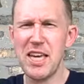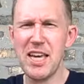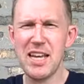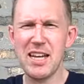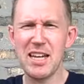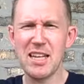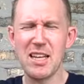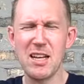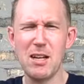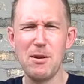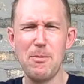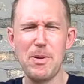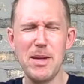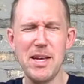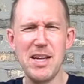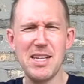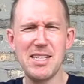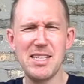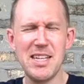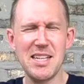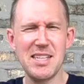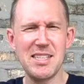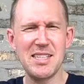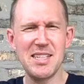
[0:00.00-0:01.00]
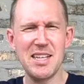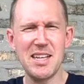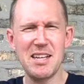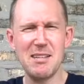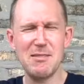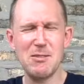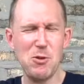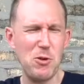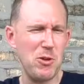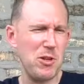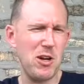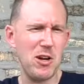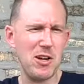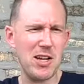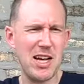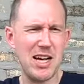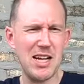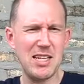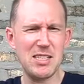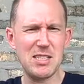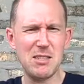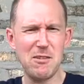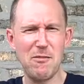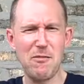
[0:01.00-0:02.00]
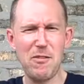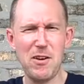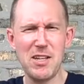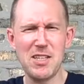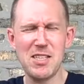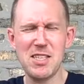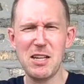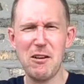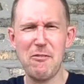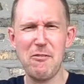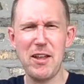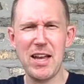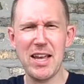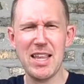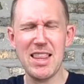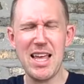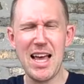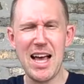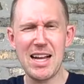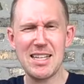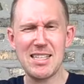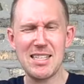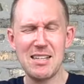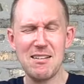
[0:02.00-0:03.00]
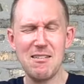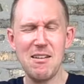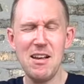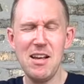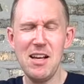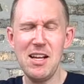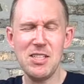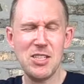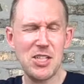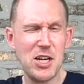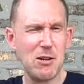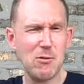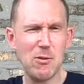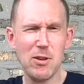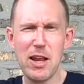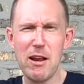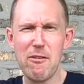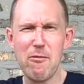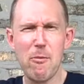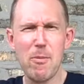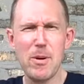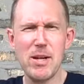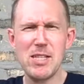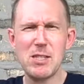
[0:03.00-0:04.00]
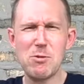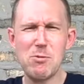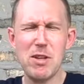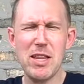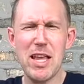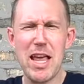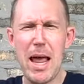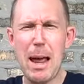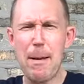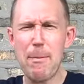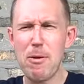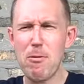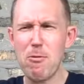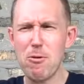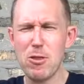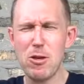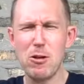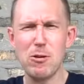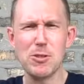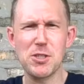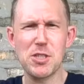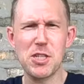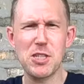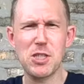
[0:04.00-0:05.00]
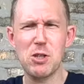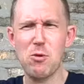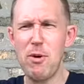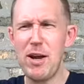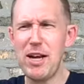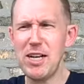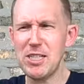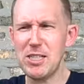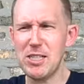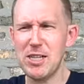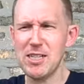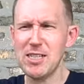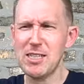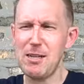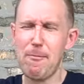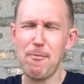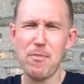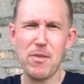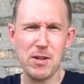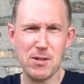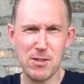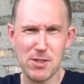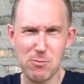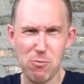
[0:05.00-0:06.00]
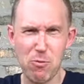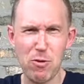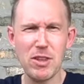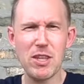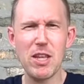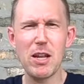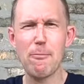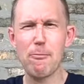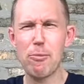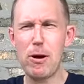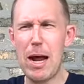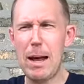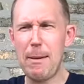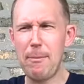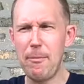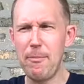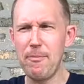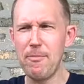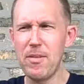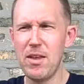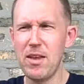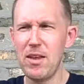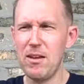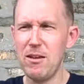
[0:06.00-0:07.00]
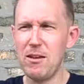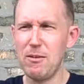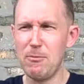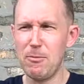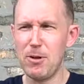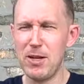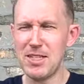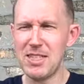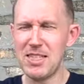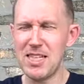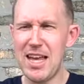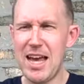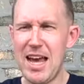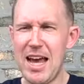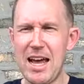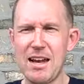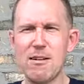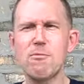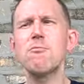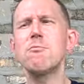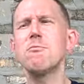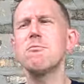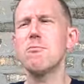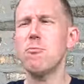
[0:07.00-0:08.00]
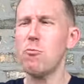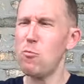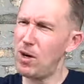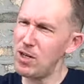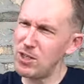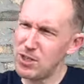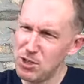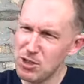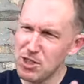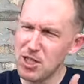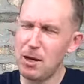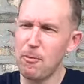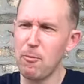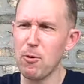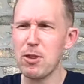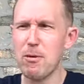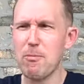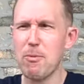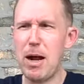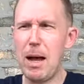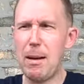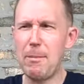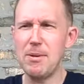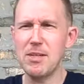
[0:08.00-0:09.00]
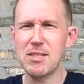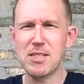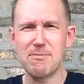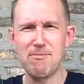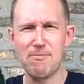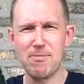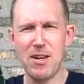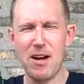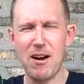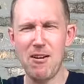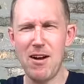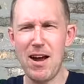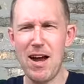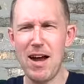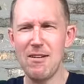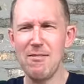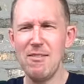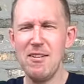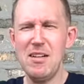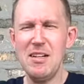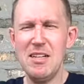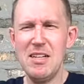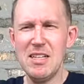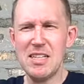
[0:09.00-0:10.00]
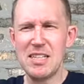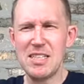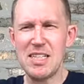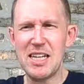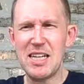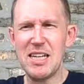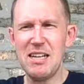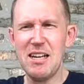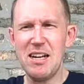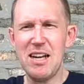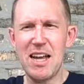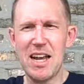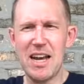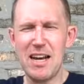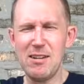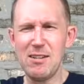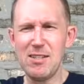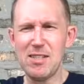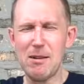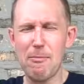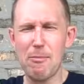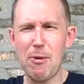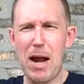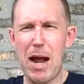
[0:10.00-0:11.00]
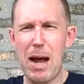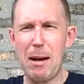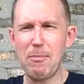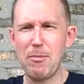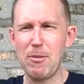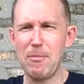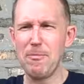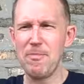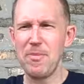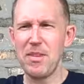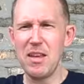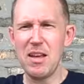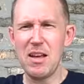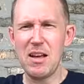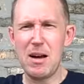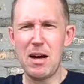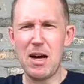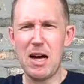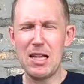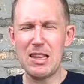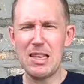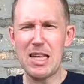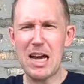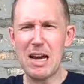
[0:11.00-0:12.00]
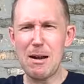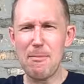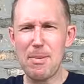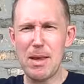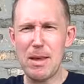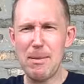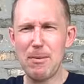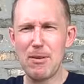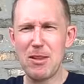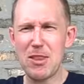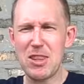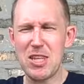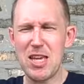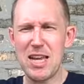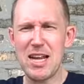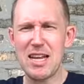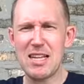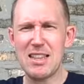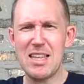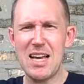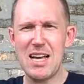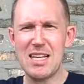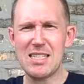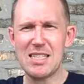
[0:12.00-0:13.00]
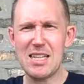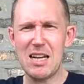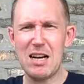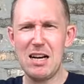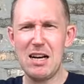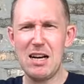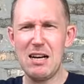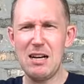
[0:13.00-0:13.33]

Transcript: kid a little bit and doing all kinds of stuff like that. And generally, everybody's really happy with the whole situation, except there's one little problem. What's that? Hmm, why don't you tell me the problem is? All right. See, here's the problem. A lot of people think that